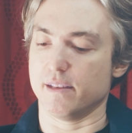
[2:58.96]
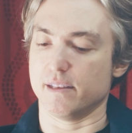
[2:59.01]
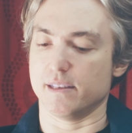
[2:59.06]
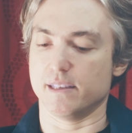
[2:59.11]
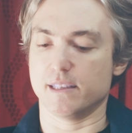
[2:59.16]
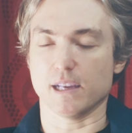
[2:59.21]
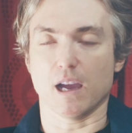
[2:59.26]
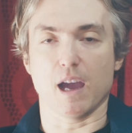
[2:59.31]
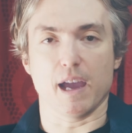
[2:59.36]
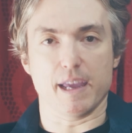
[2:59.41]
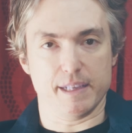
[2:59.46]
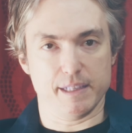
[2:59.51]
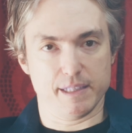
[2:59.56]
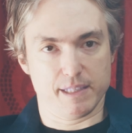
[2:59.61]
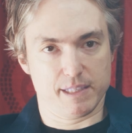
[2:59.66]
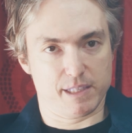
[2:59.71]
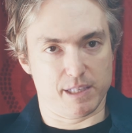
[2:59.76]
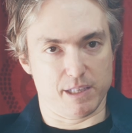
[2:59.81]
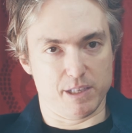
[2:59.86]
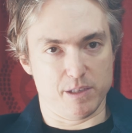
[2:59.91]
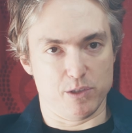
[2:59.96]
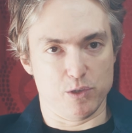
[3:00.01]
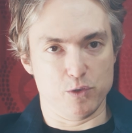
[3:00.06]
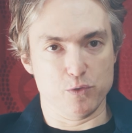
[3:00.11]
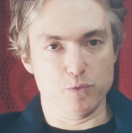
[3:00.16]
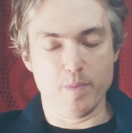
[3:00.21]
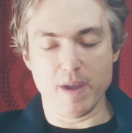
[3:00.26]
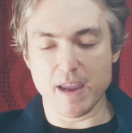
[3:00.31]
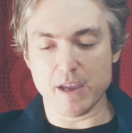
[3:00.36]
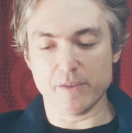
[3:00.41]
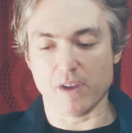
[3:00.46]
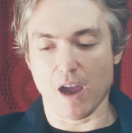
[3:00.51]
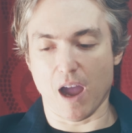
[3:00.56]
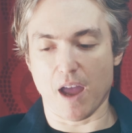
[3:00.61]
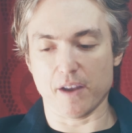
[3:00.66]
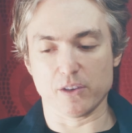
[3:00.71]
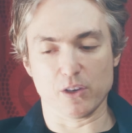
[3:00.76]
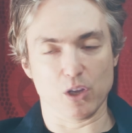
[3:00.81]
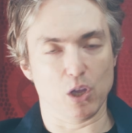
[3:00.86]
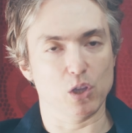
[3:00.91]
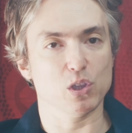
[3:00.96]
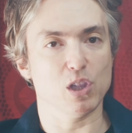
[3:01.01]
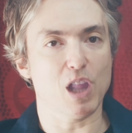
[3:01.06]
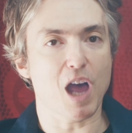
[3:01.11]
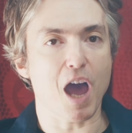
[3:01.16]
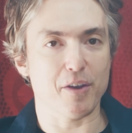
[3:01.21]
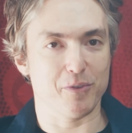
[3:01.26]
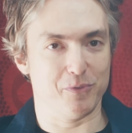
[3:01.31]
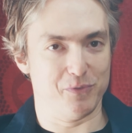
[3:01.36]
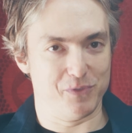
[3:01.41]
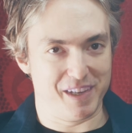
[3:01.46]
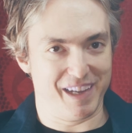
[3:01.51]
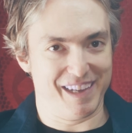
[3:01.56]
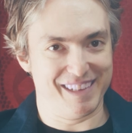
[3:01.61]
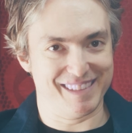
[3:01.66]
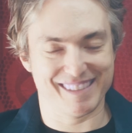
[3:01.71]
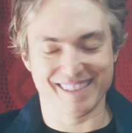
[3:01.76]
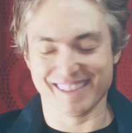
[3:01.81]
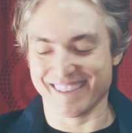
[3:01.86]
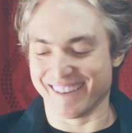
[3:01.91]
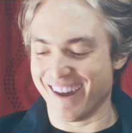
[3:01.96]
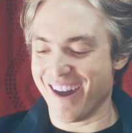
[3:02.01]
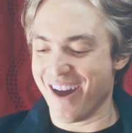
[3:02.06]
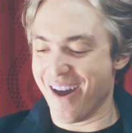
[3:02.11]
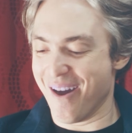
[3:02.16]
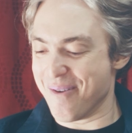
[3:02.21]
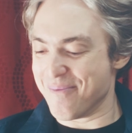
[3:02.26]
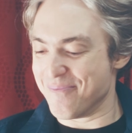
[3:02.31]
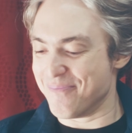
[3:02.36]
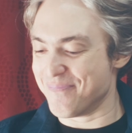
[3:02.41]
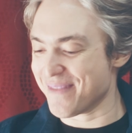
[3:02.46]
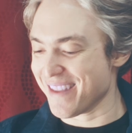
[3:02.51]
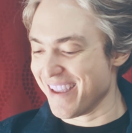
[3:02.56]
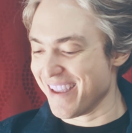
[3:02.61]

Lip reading: dice, you may have gotten a lot of dice. And